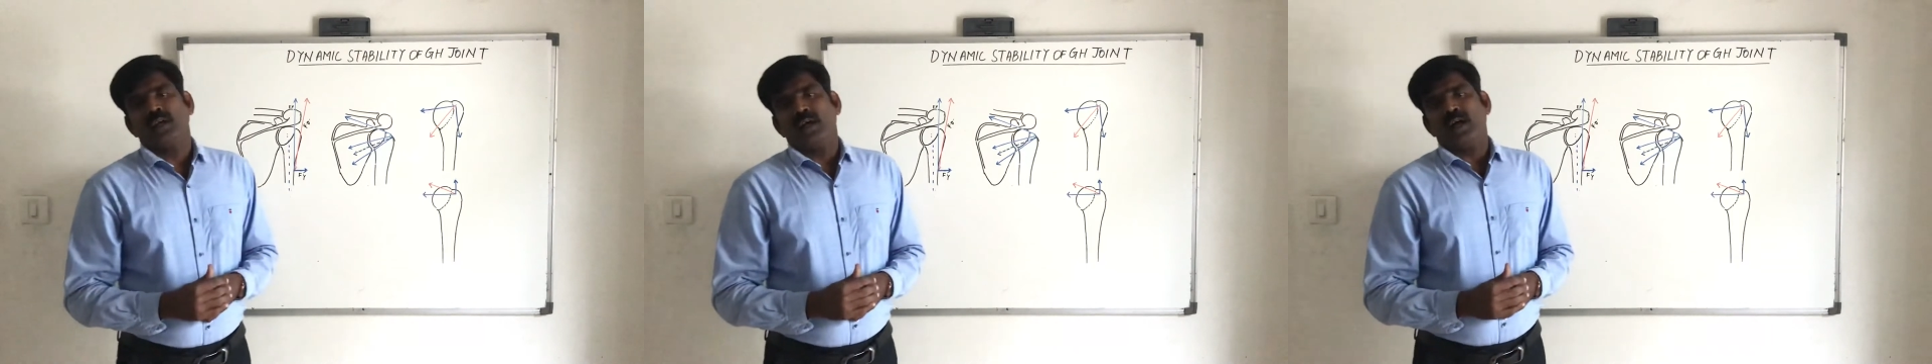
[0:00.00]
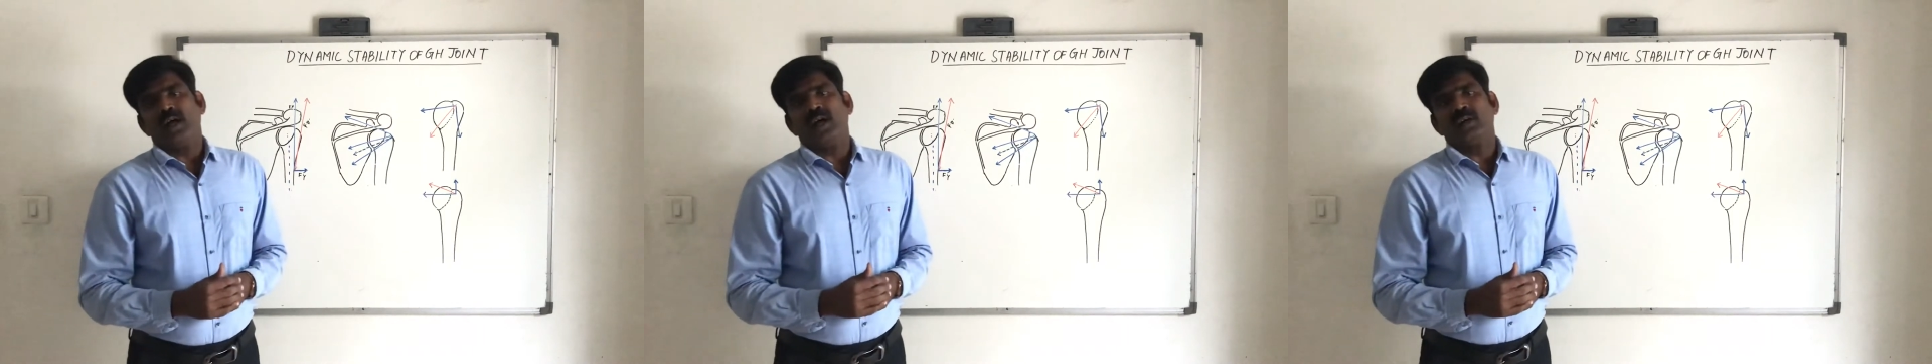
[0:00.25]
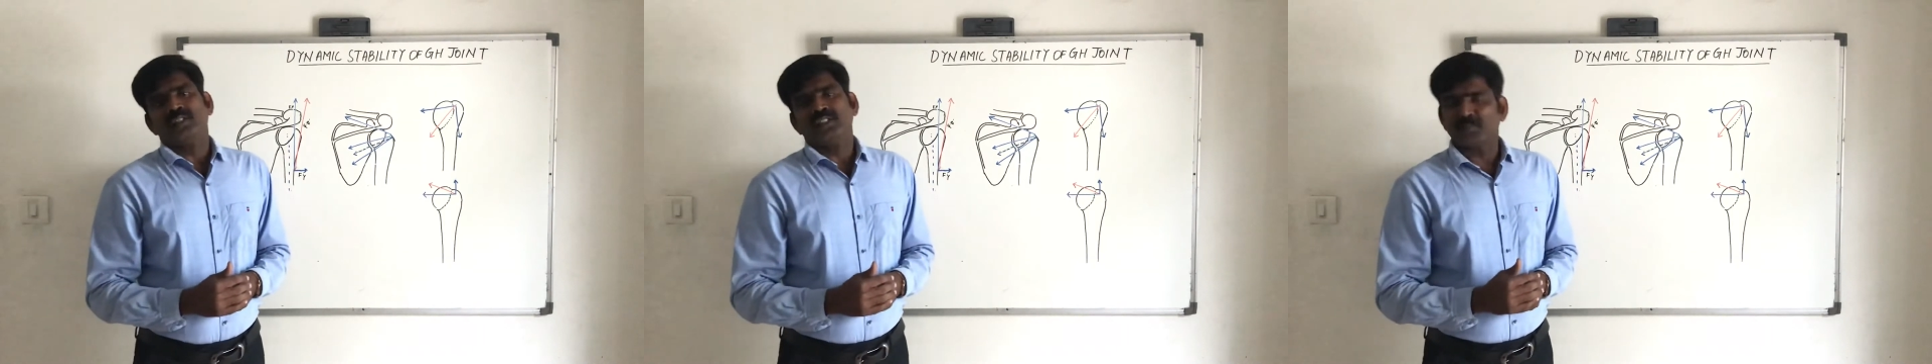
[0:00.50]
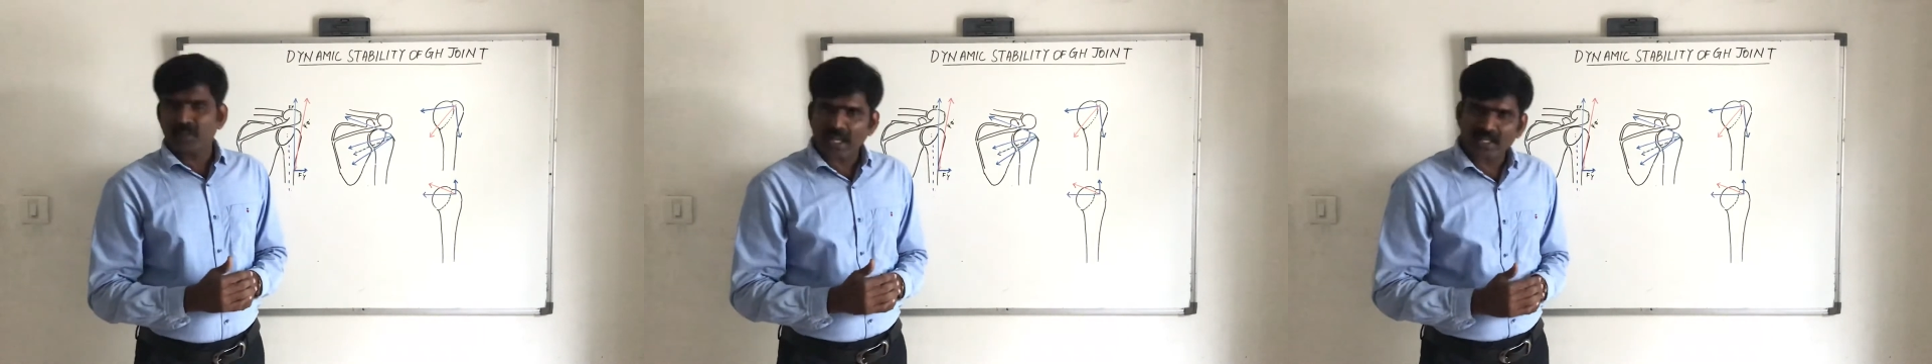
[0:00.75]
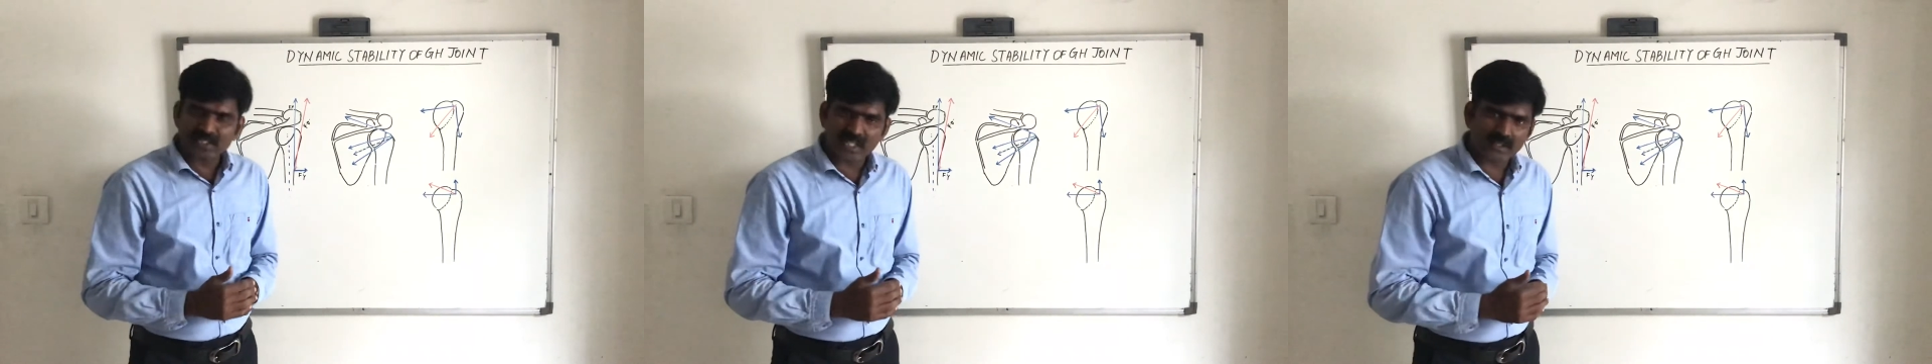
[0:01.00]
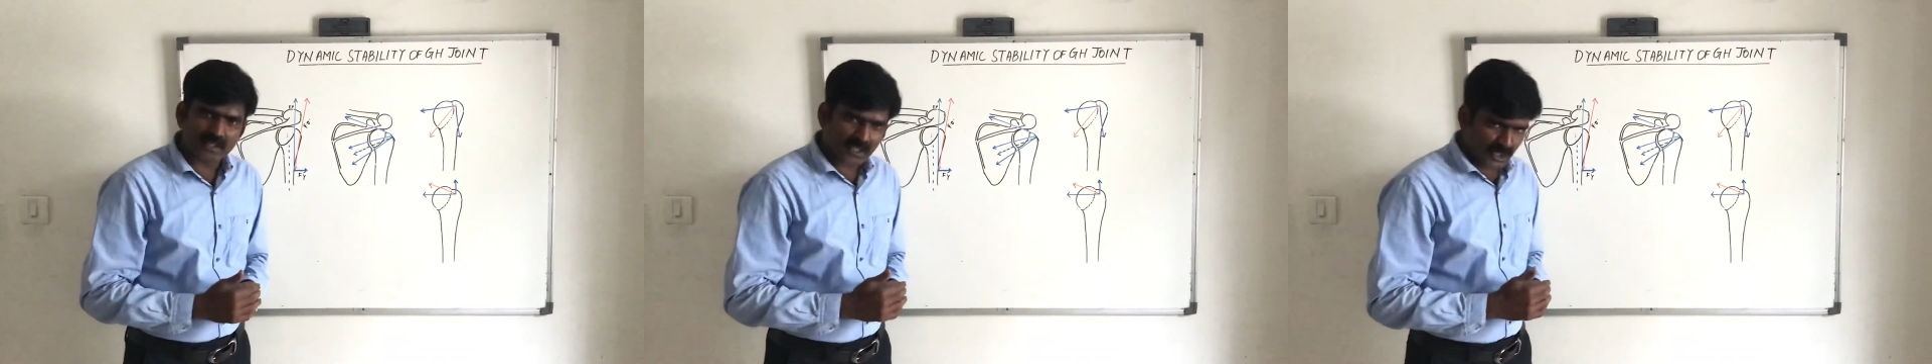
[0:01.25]
stabilizing
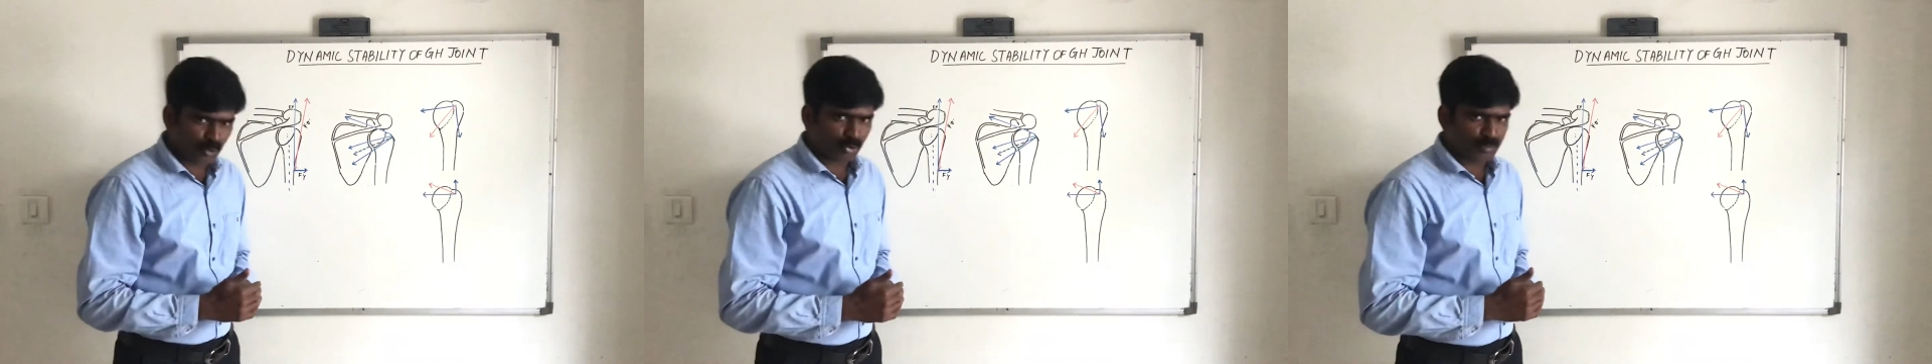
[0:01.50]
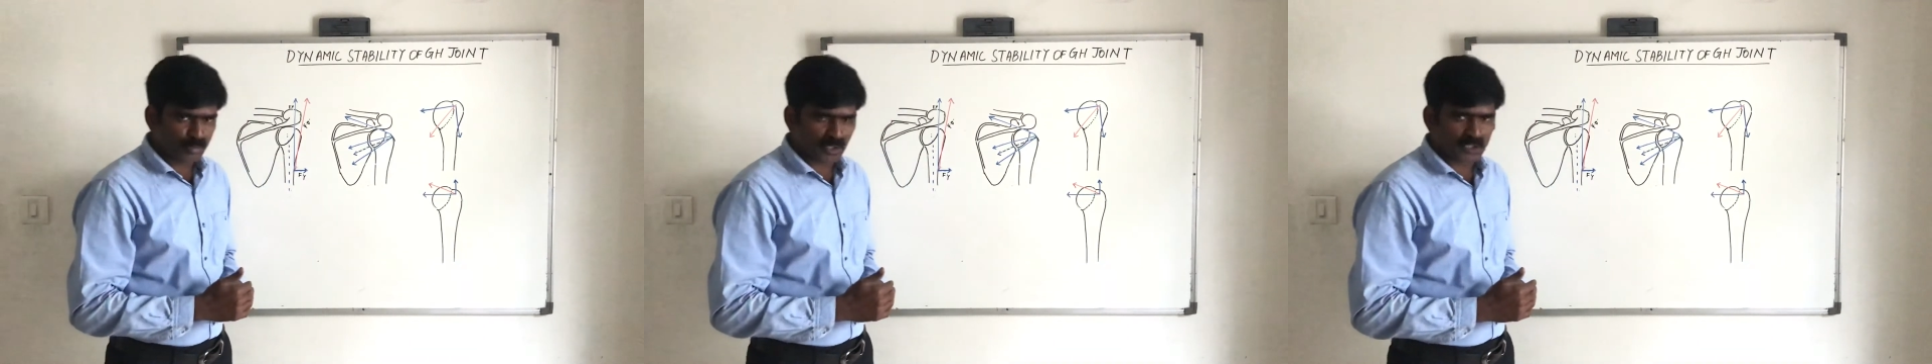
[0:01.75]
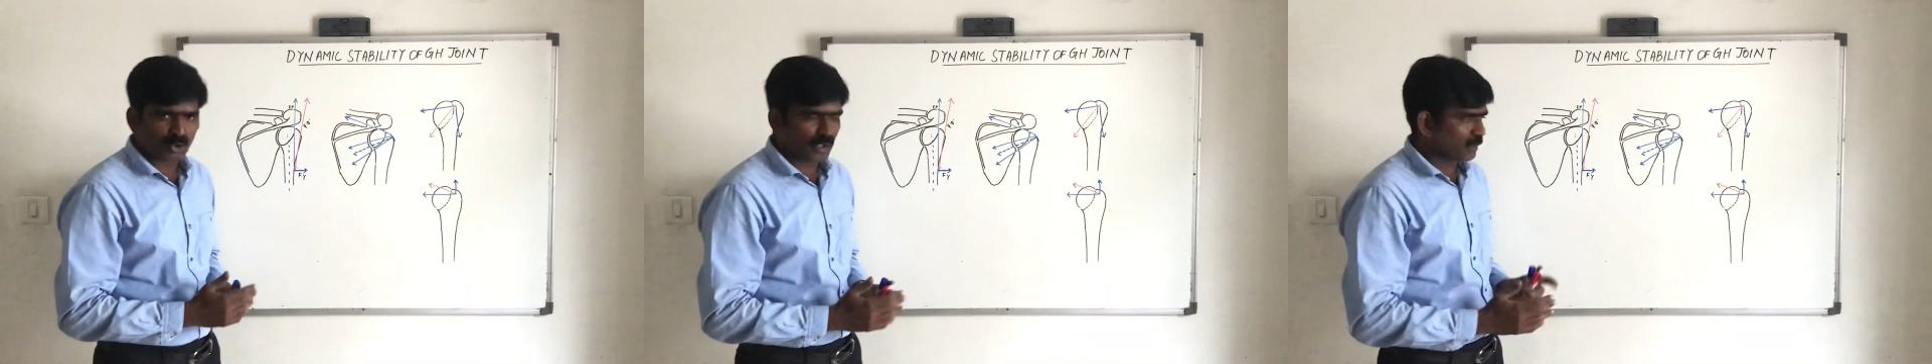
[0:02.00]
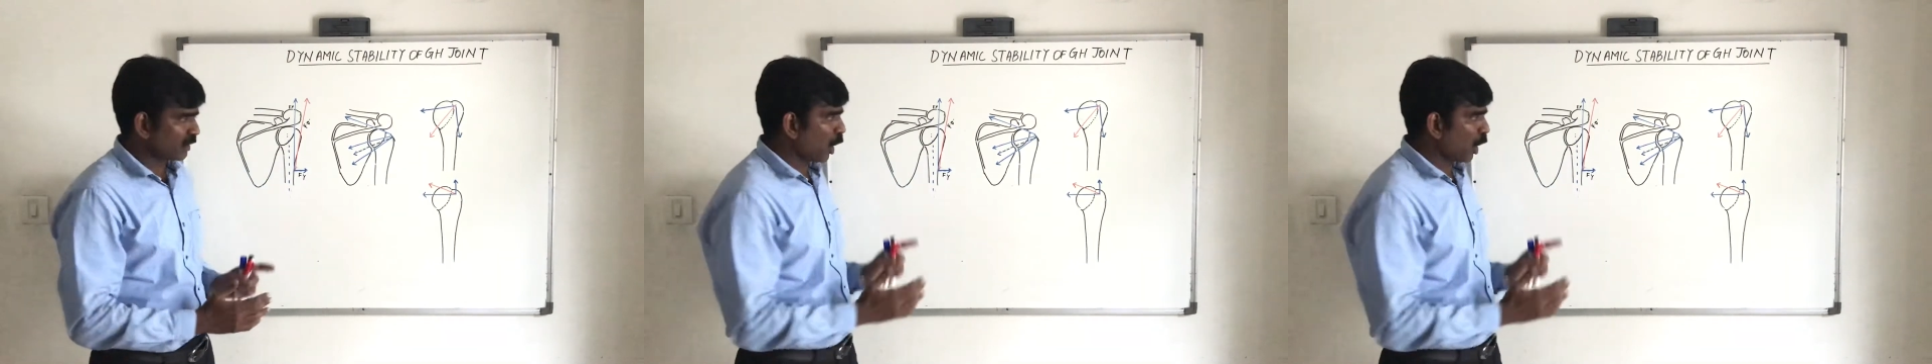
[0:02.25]
the glenohumeral joint.